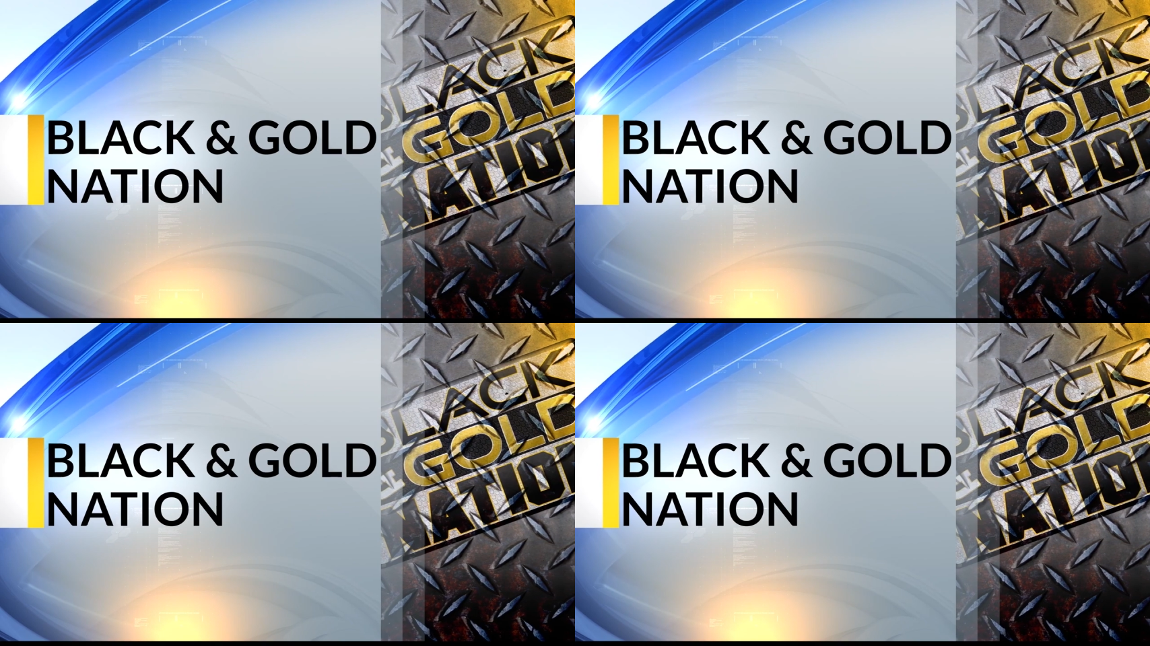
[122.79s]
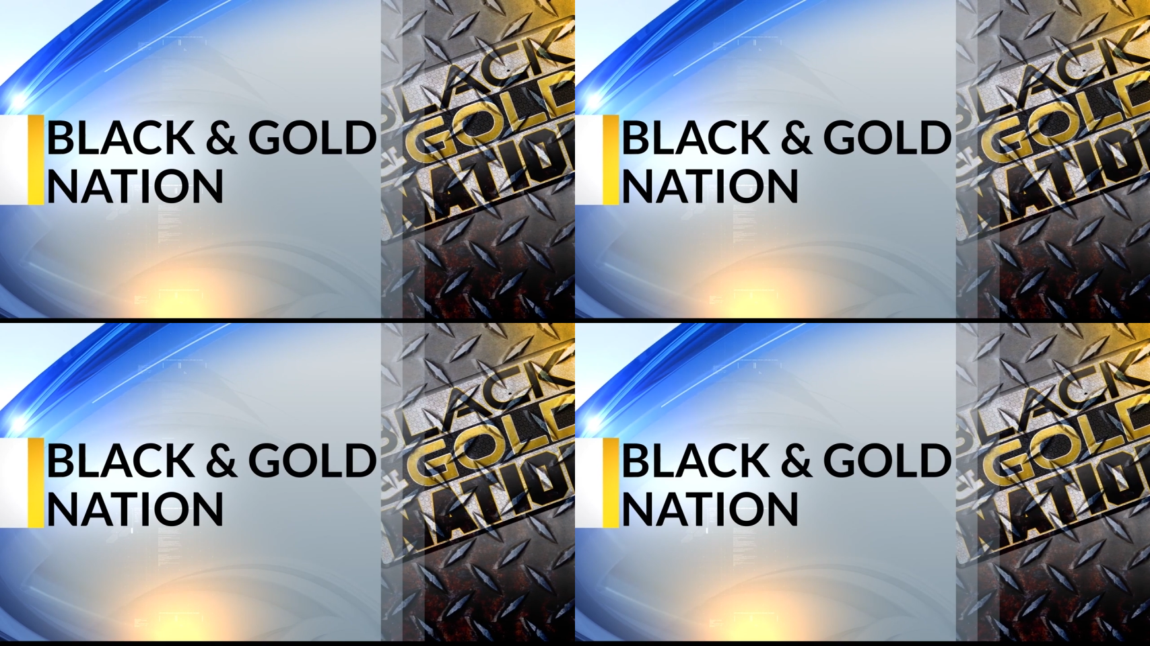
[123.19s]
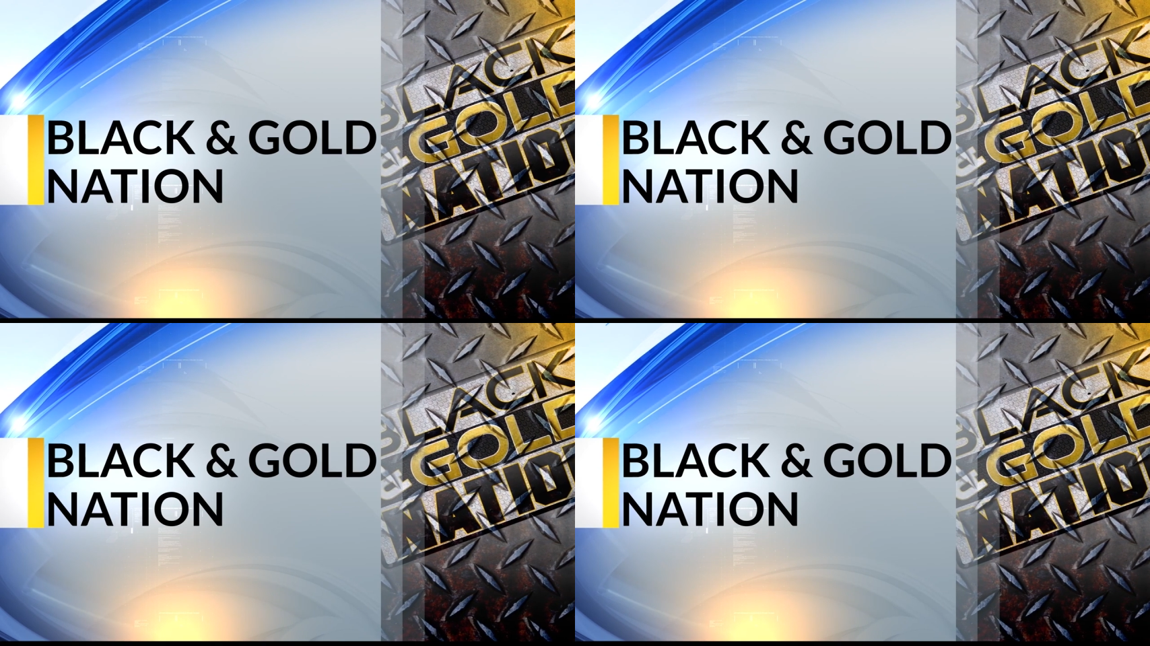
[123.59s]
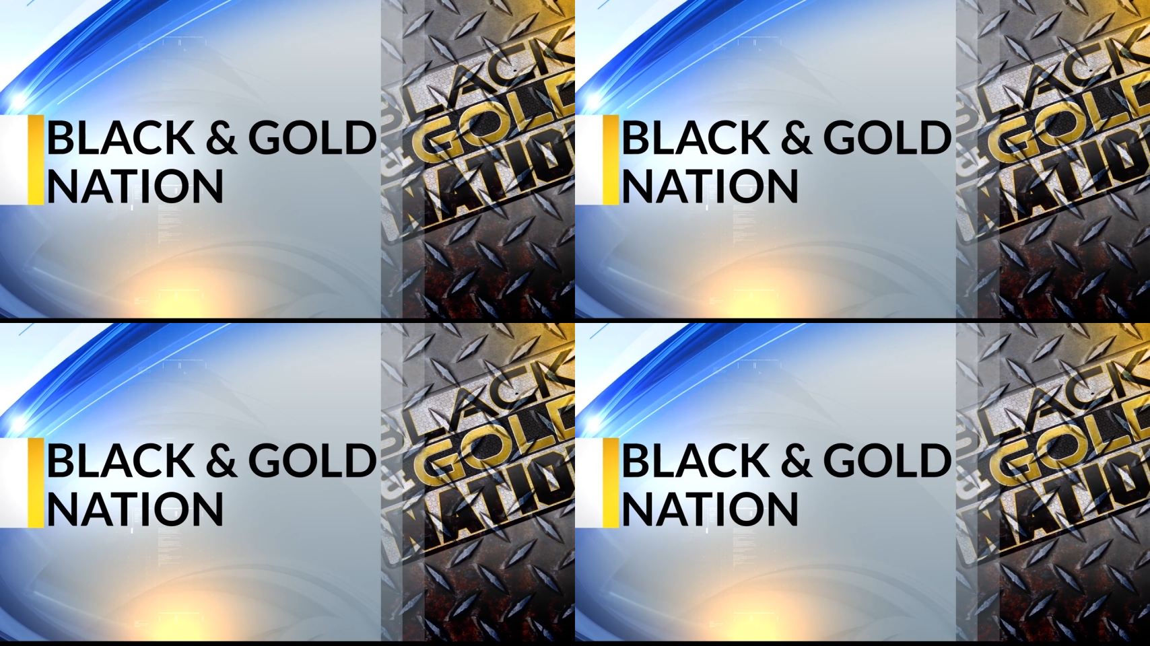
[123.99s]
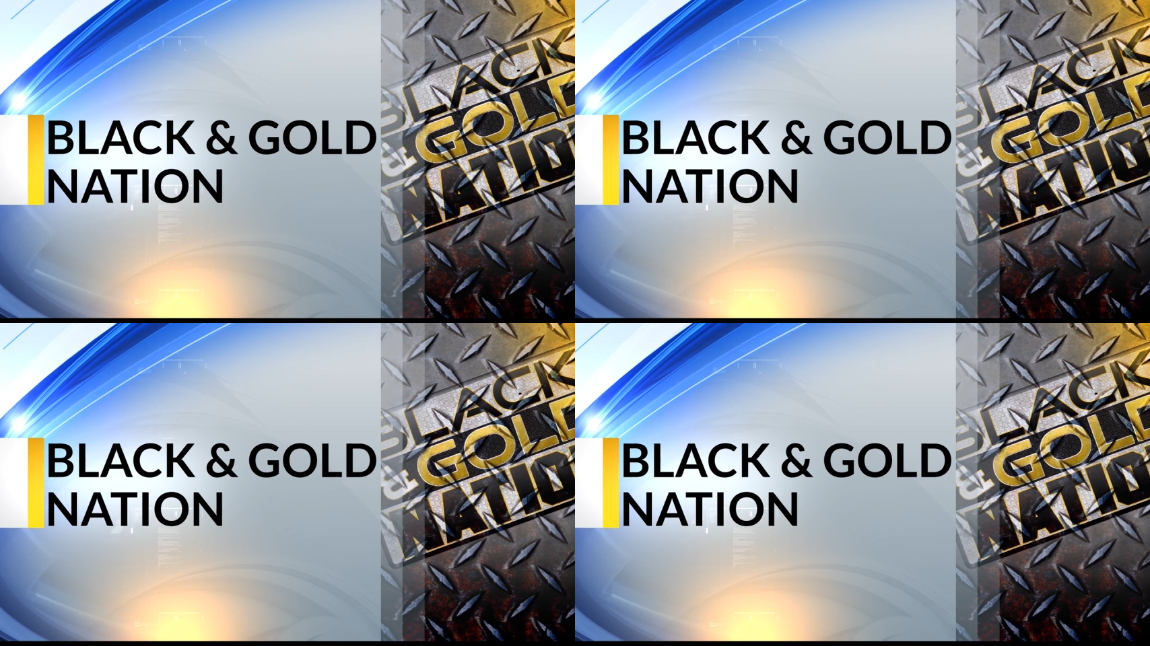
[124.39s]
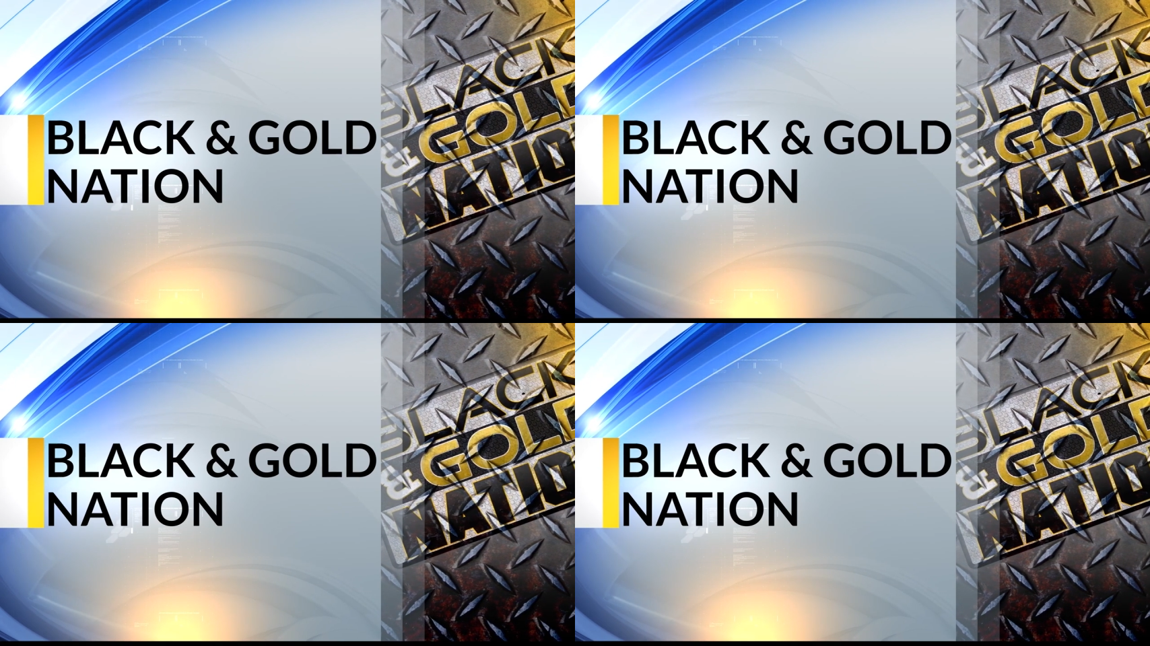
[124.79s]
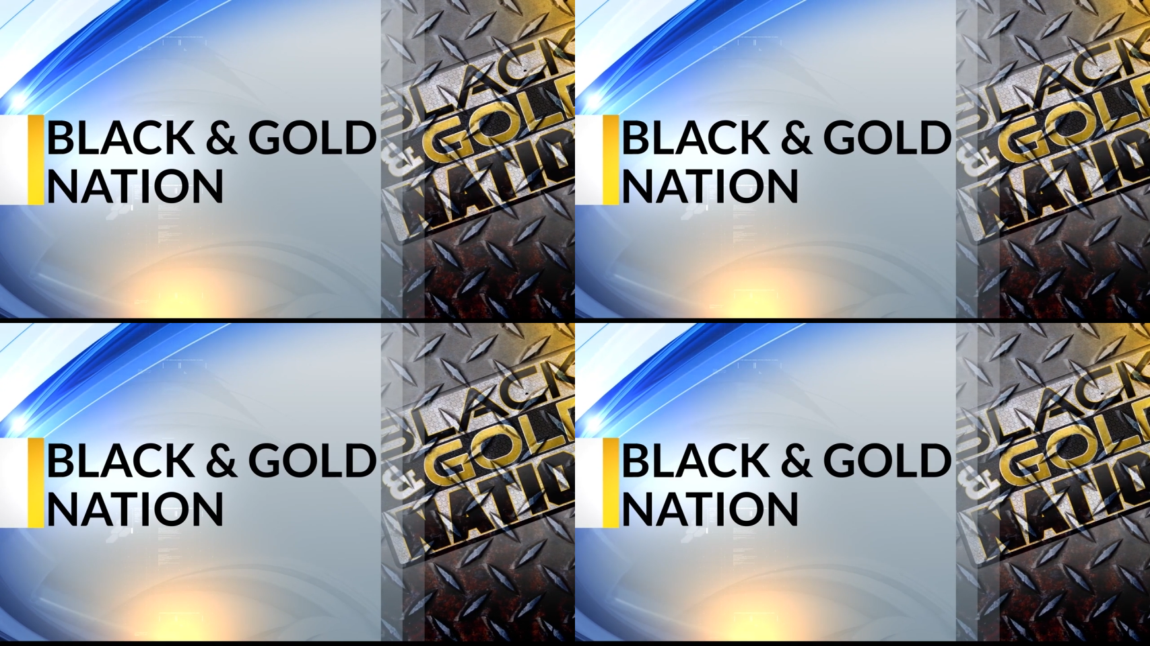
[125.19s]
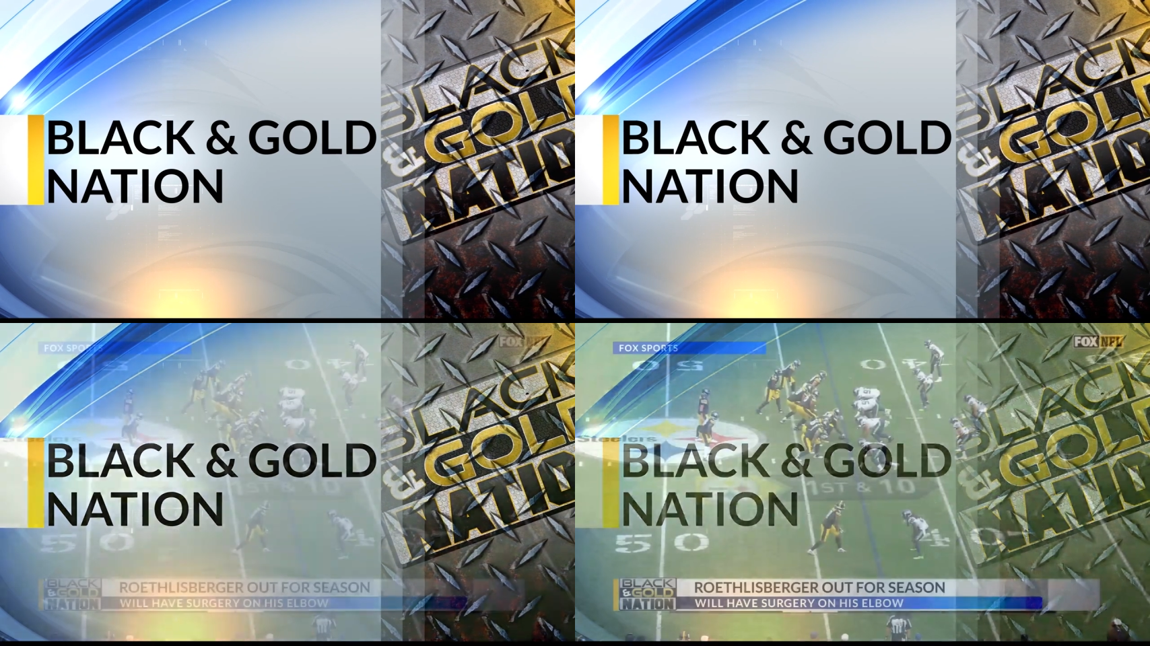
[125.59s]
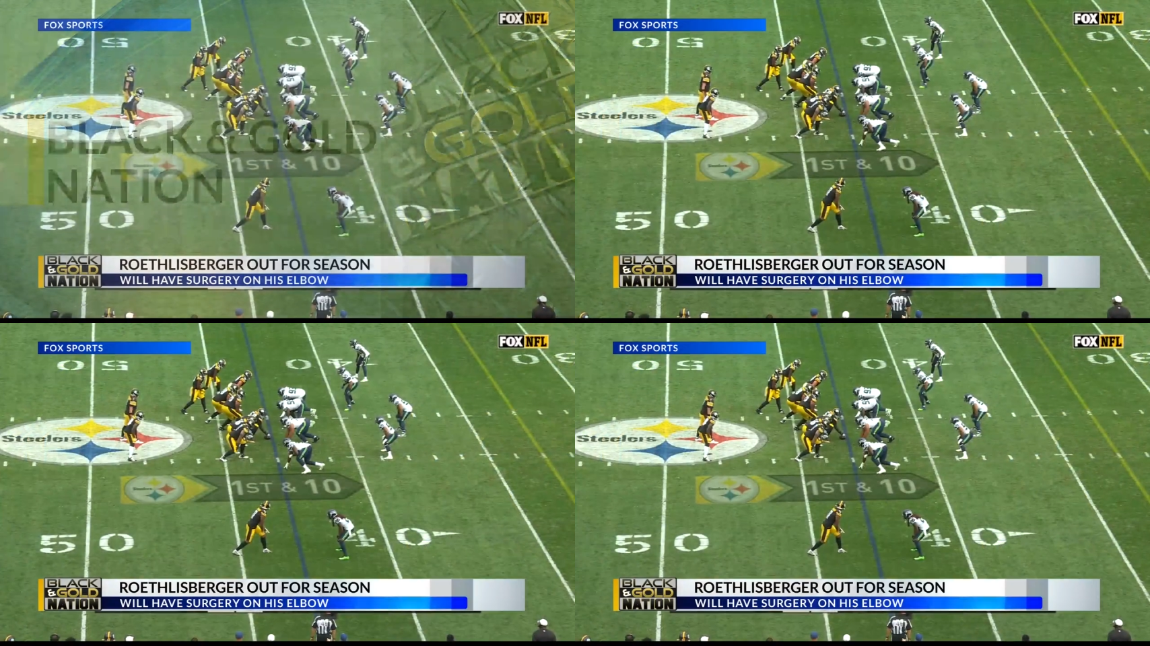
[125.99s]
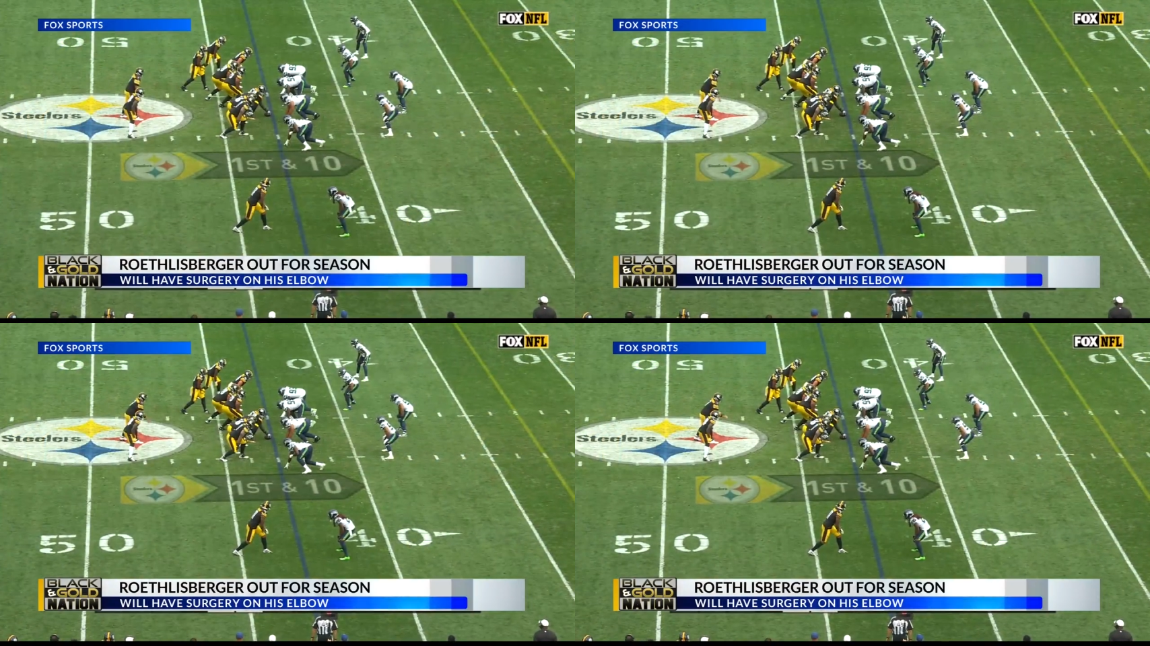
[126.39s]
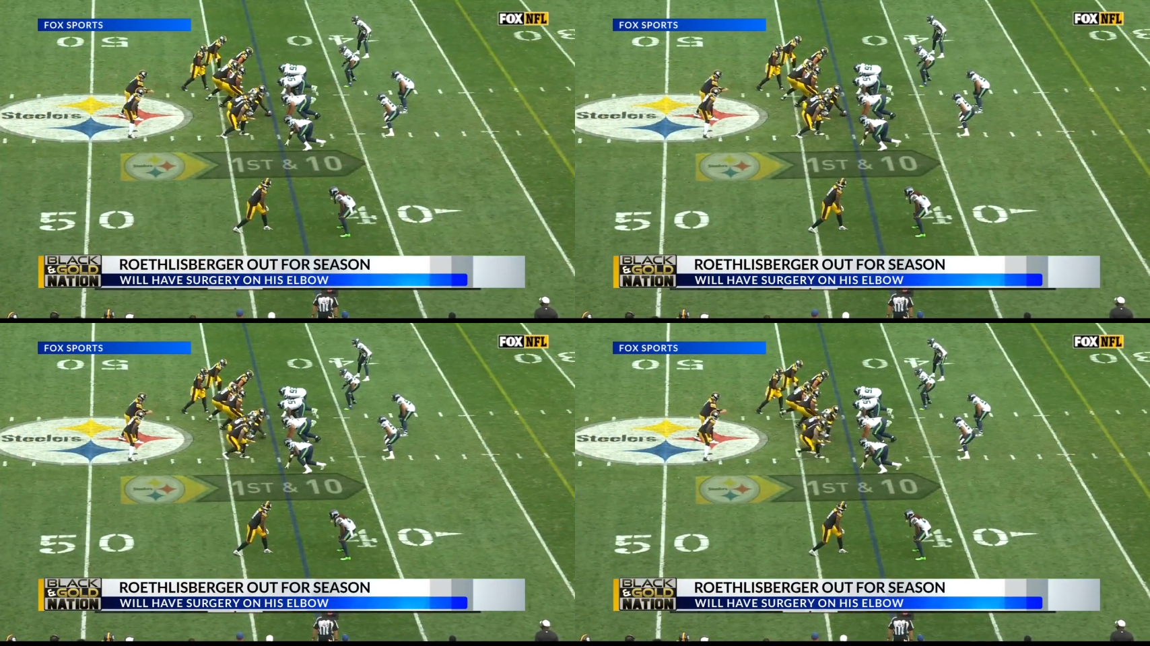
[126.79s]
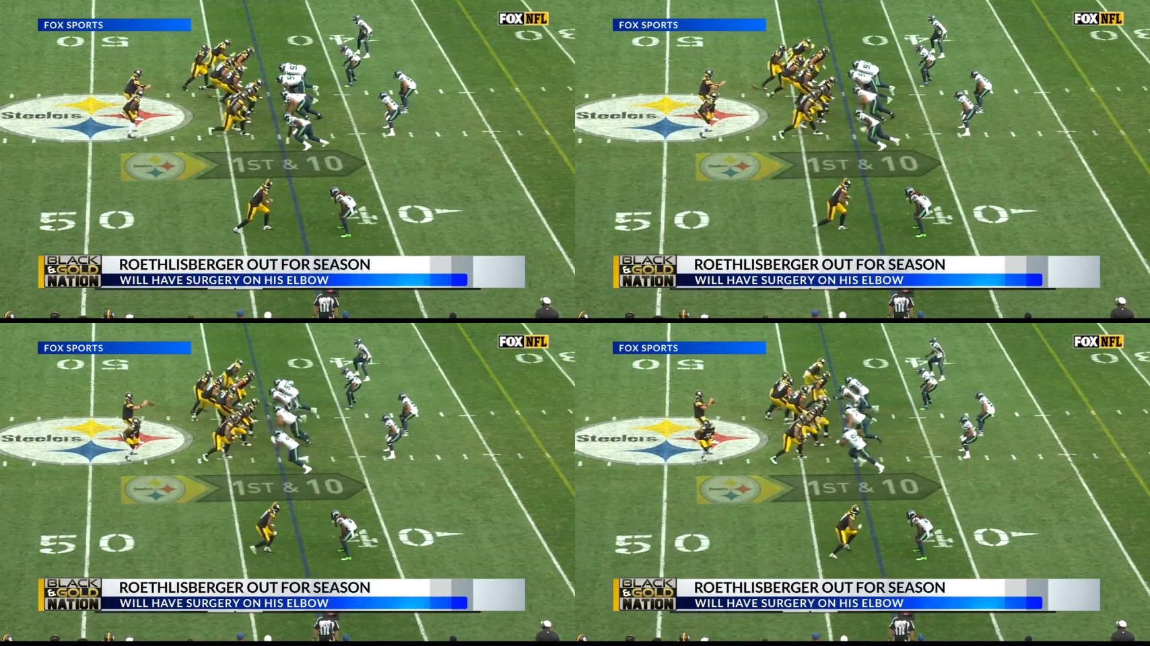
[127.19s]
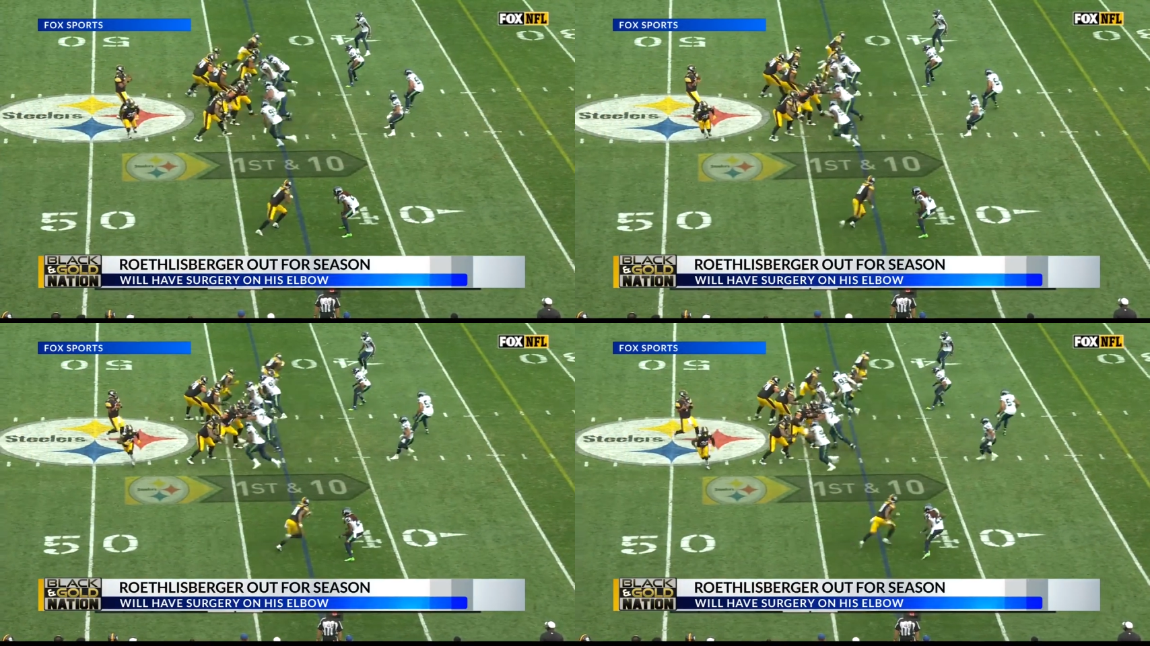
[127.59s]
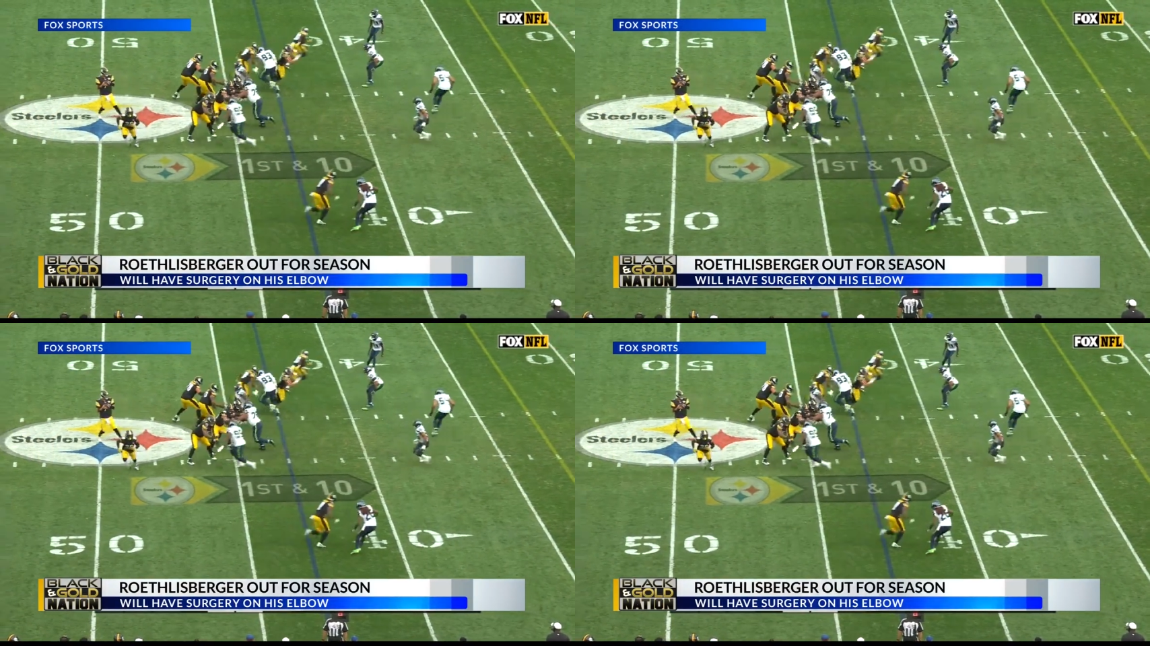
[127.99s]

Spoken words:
[unreadable: no face in view]